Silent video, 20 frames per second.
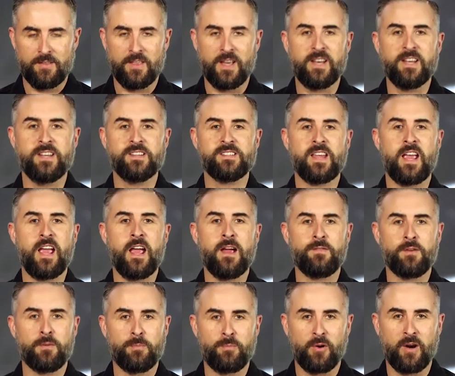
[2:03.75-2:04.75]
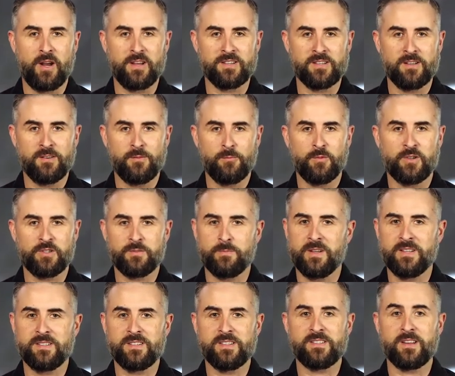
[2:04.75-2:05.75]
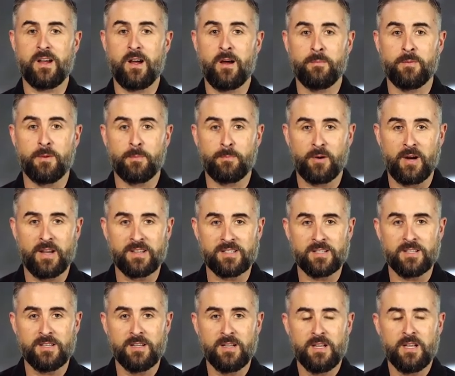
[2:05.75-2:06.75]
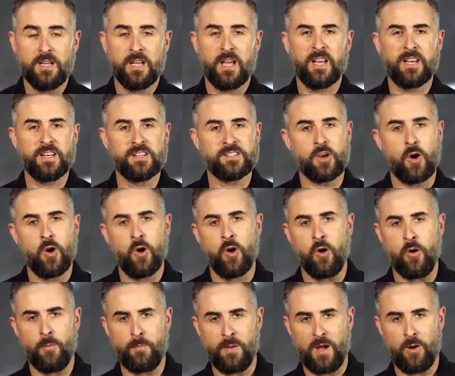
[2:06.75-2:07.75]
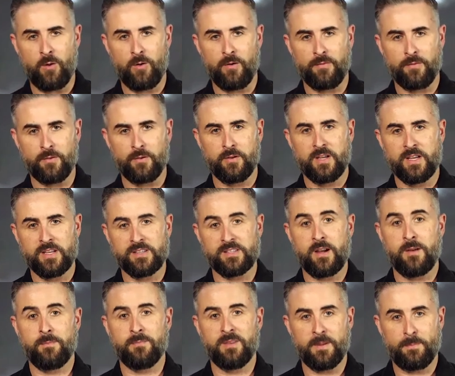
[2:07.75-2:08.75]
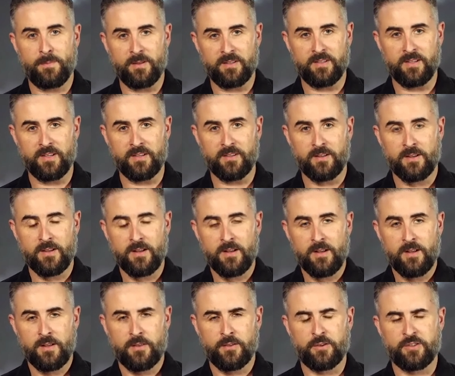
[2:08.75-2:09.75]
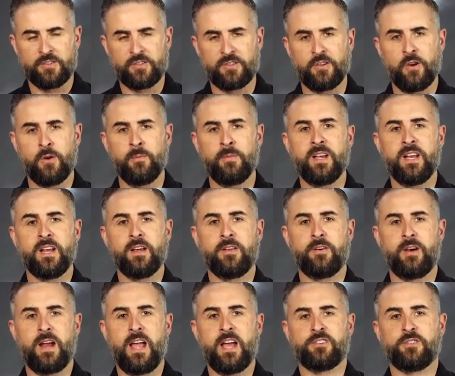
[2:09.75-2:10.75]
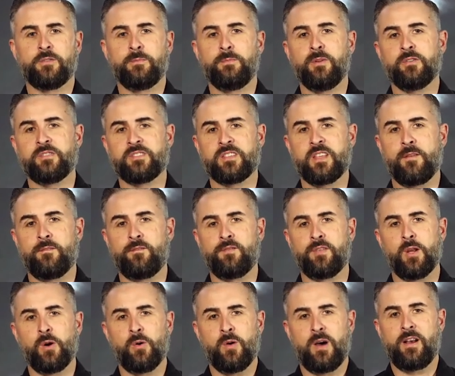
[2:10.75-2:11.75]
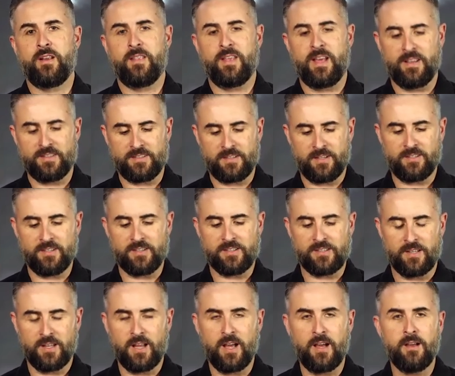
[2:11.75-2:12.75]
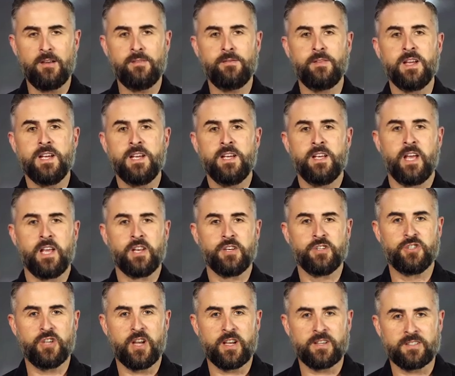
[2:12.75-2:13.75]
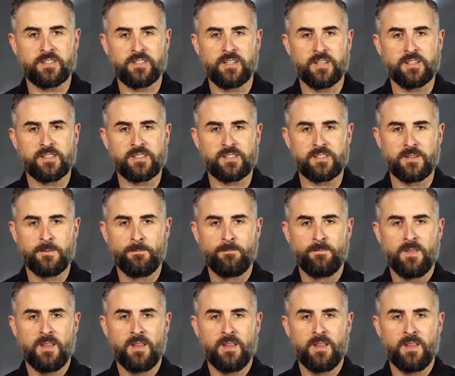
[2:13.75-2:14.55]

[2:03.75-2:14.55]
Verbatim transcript: that He's ever present, which means He's omnipresent, and He's all powerful, He's omnipotent. There's so many other attributes that flow out of that, such as love and justice